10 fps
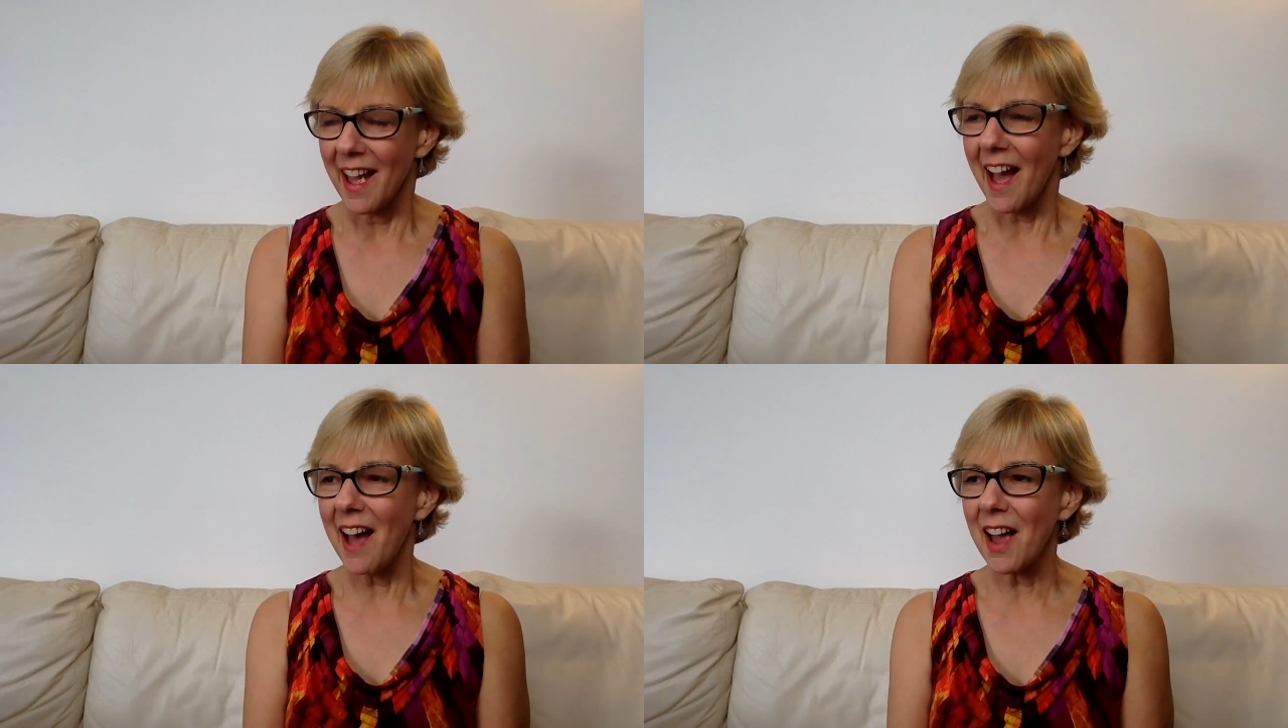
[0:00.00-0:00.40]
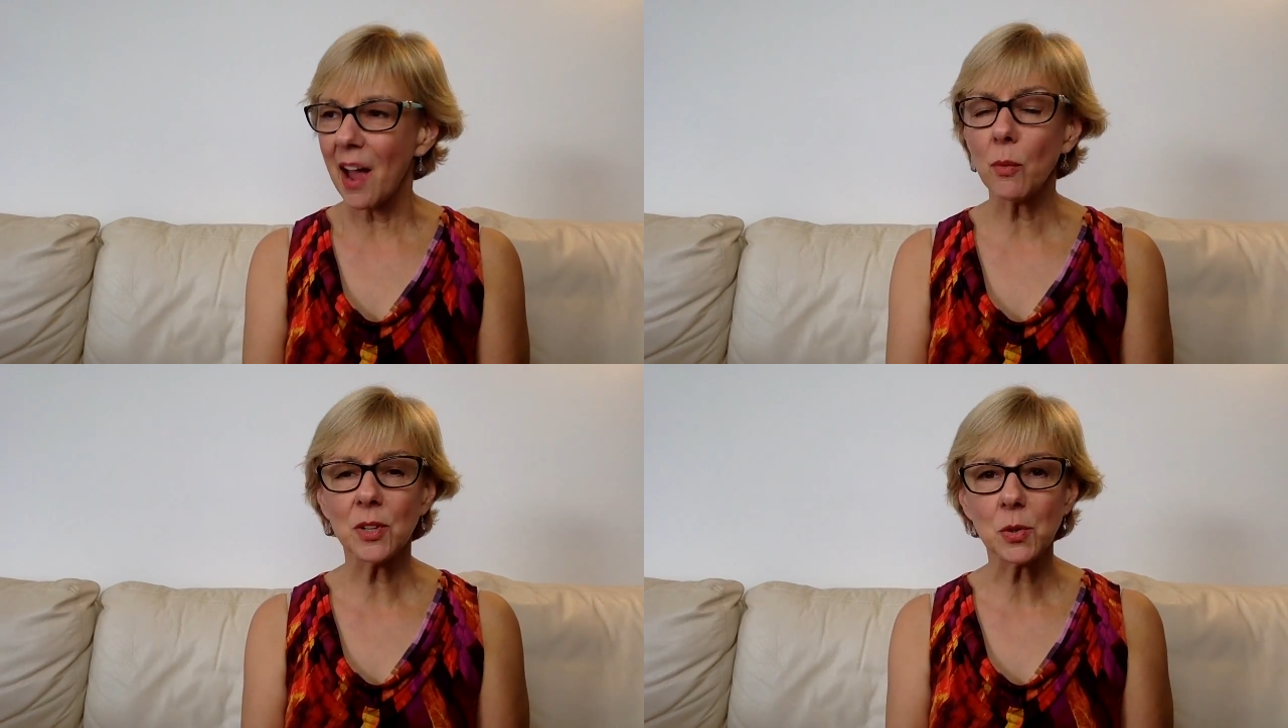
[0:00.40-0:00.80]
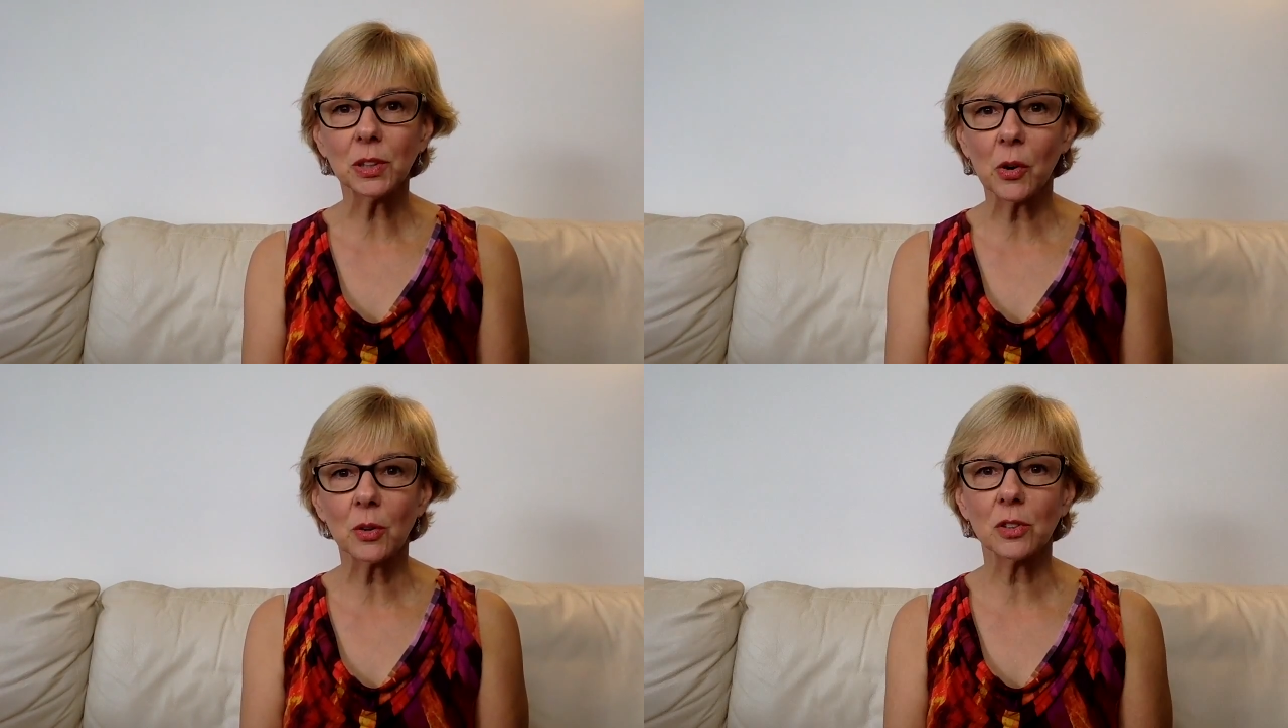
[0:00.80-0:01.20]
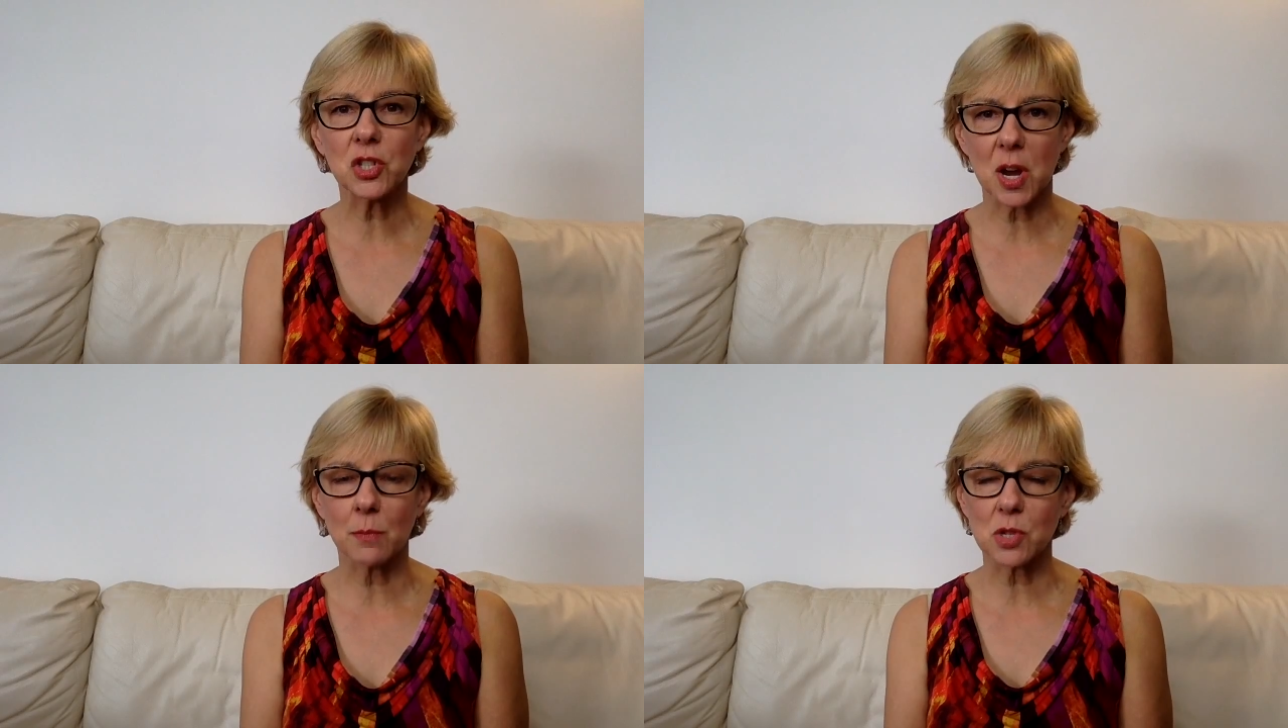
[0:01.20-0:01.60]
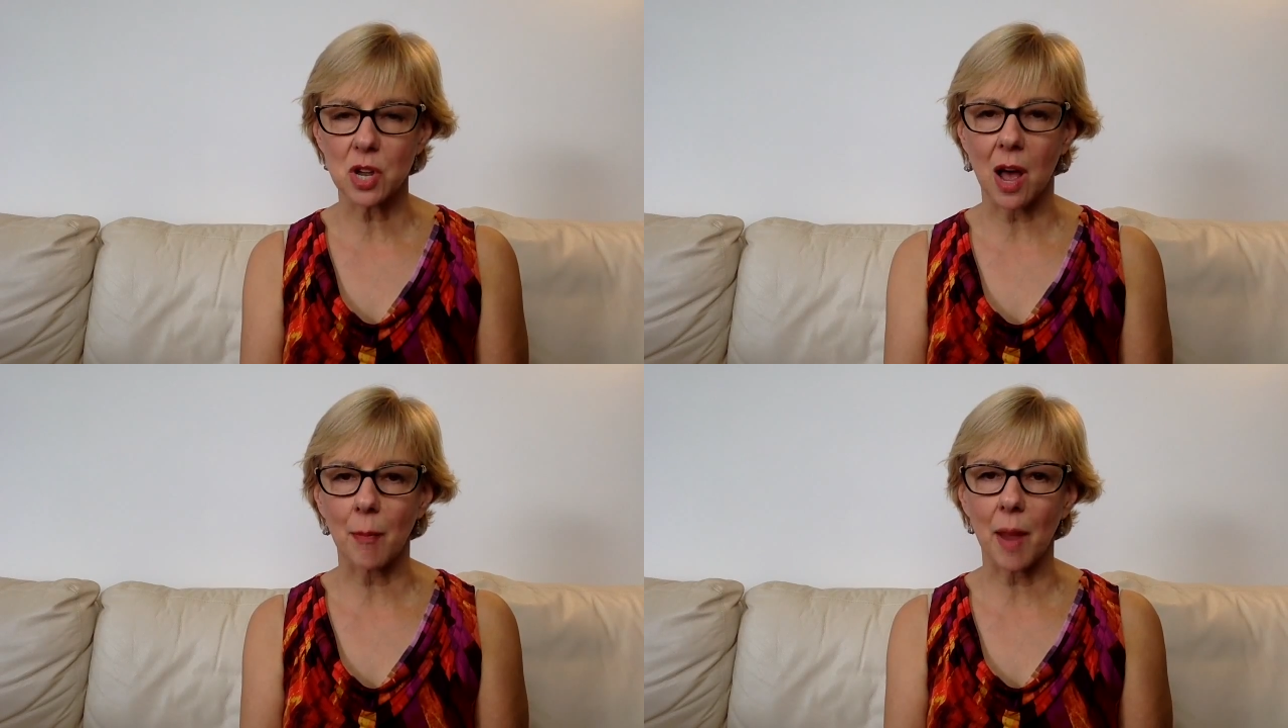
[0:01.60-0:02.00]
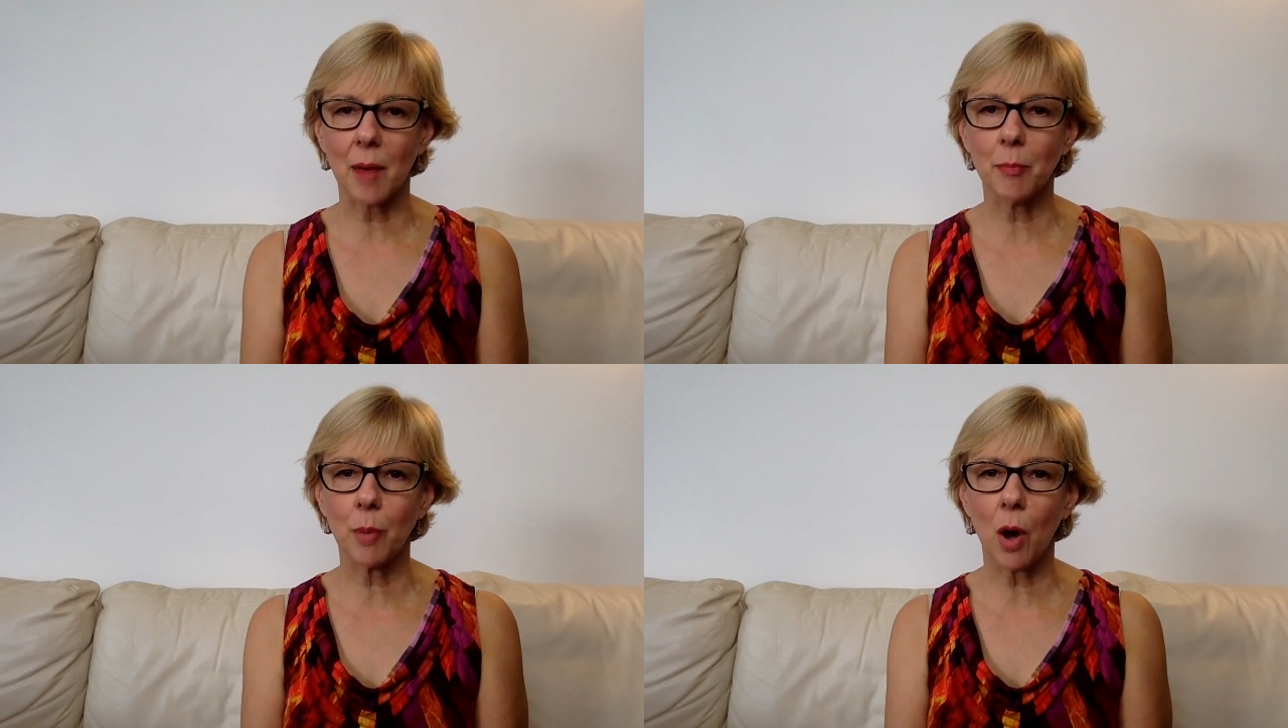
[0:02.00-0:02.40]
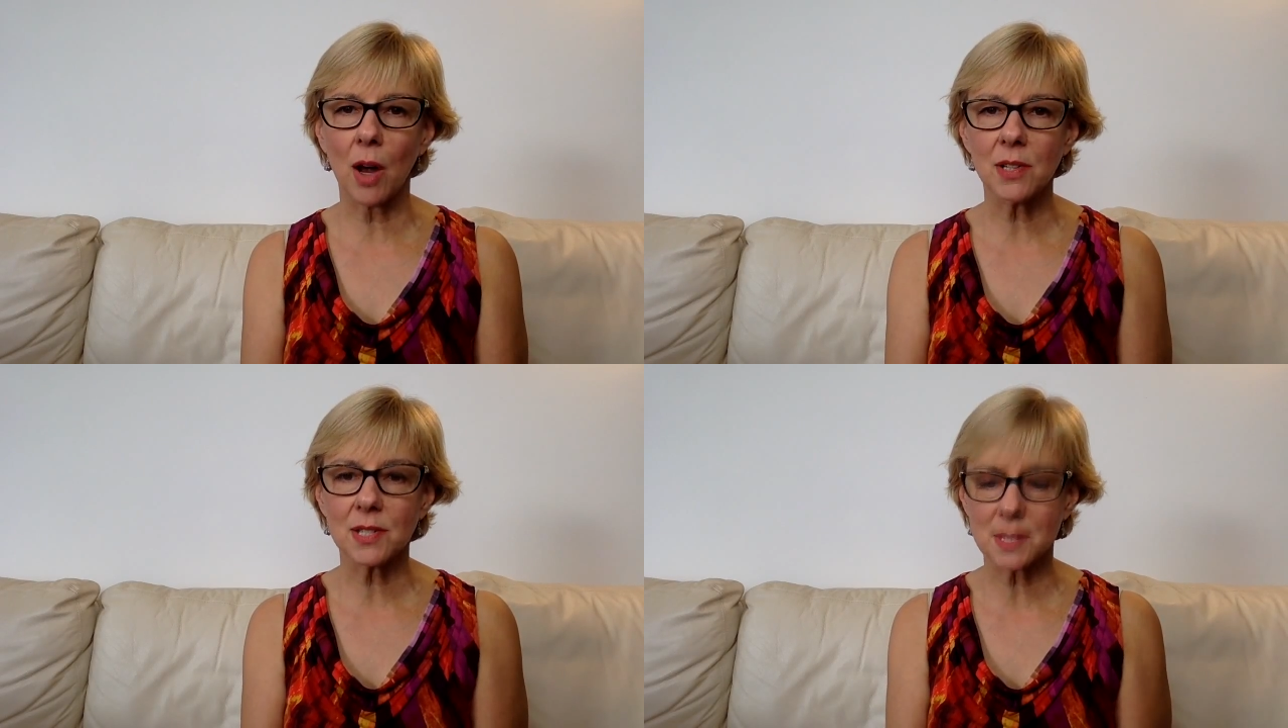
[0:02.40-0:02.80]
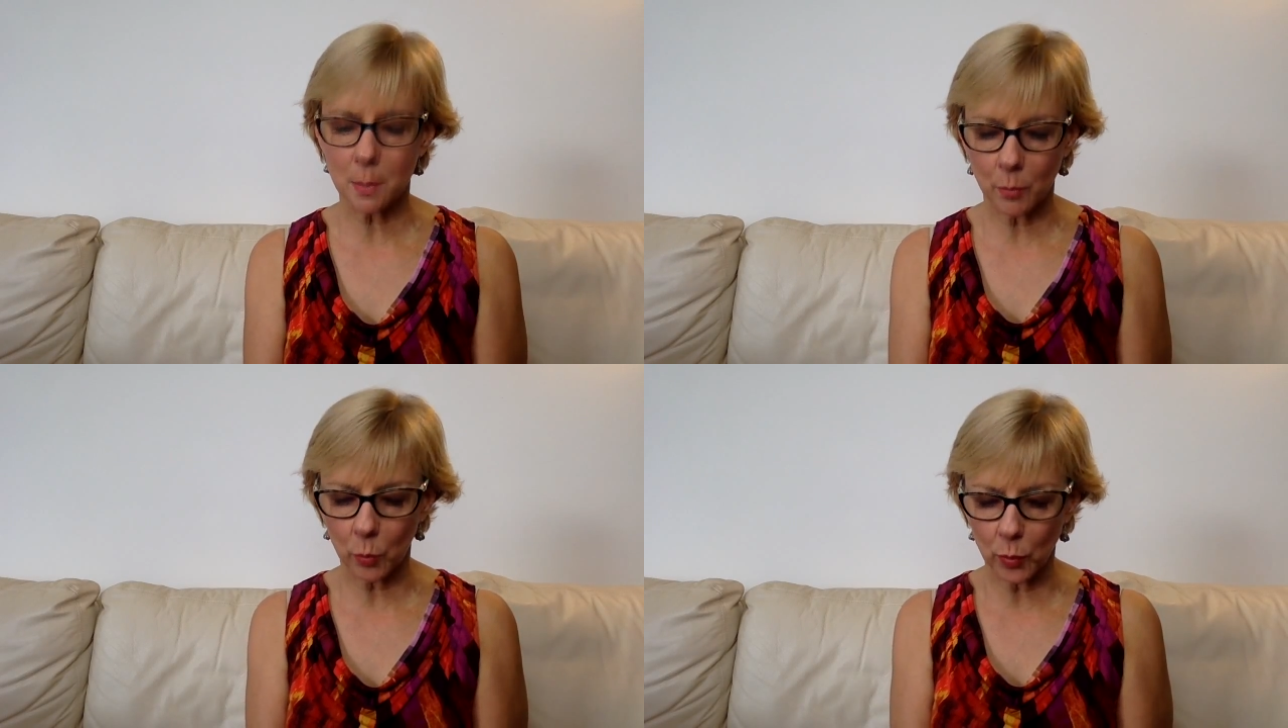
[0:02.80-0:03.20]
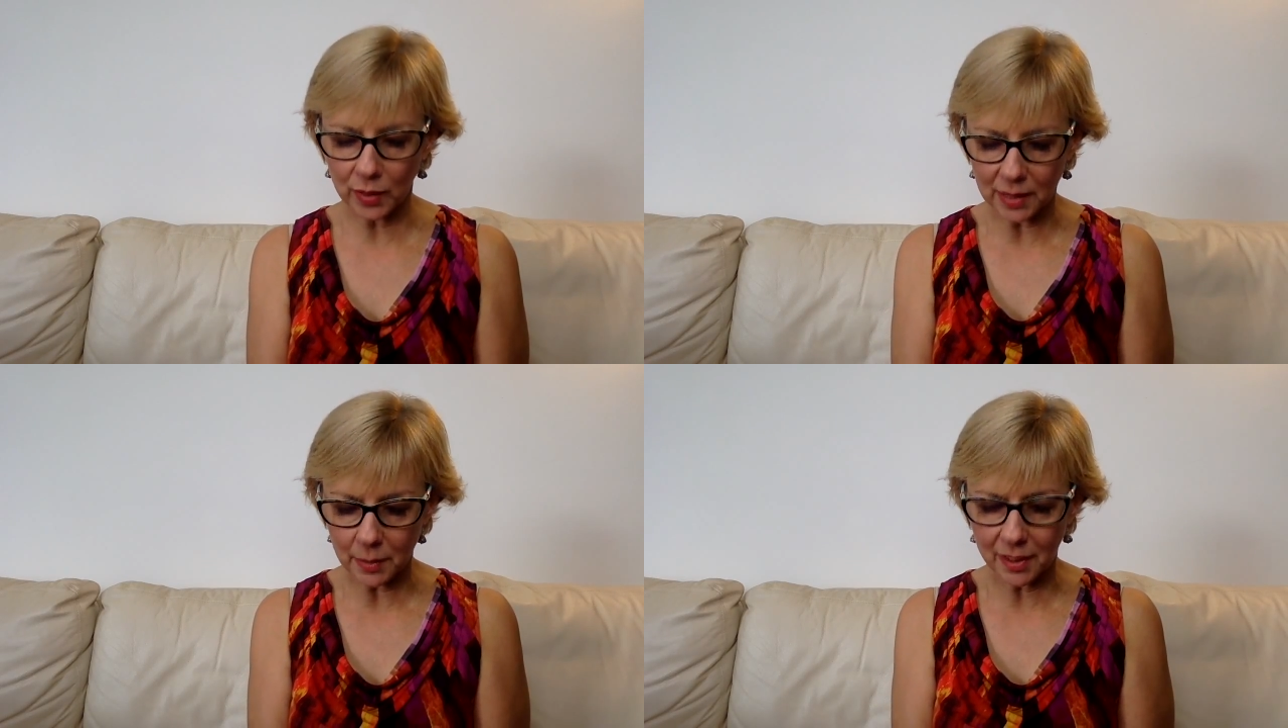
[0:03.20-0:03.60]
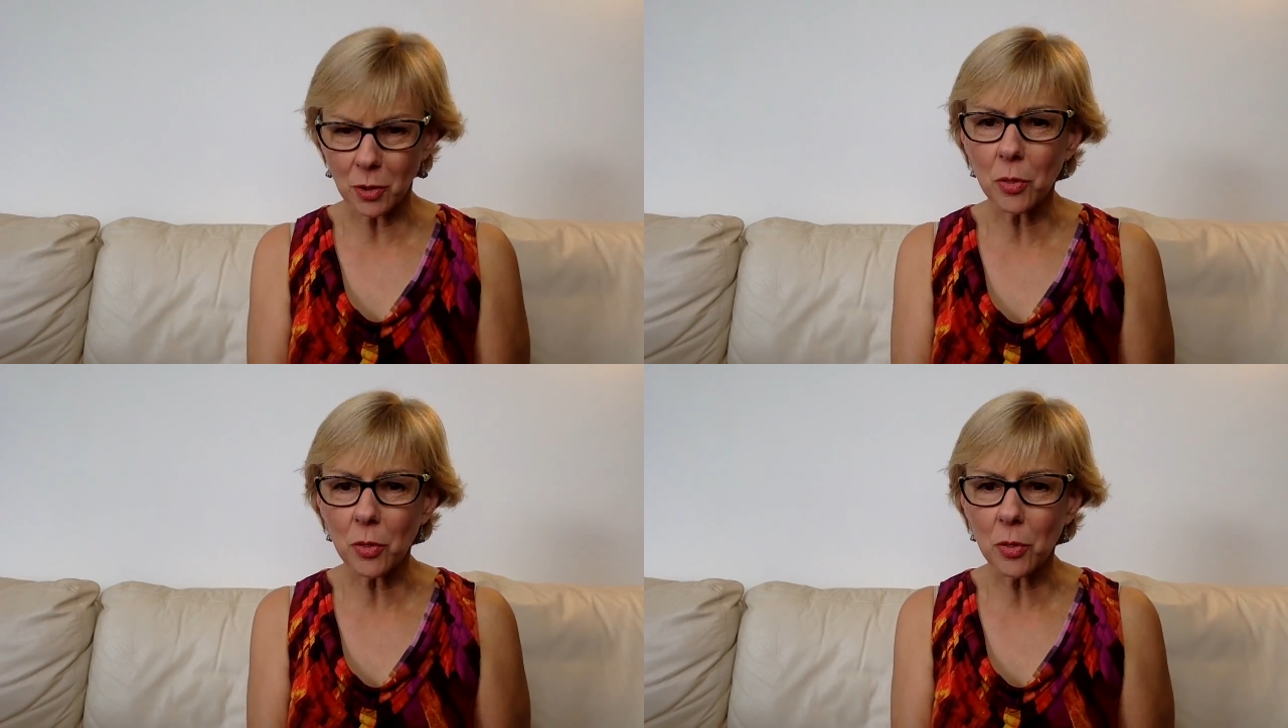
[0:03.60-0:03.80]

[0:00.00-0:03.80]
I went to a local gem shop and bought some really,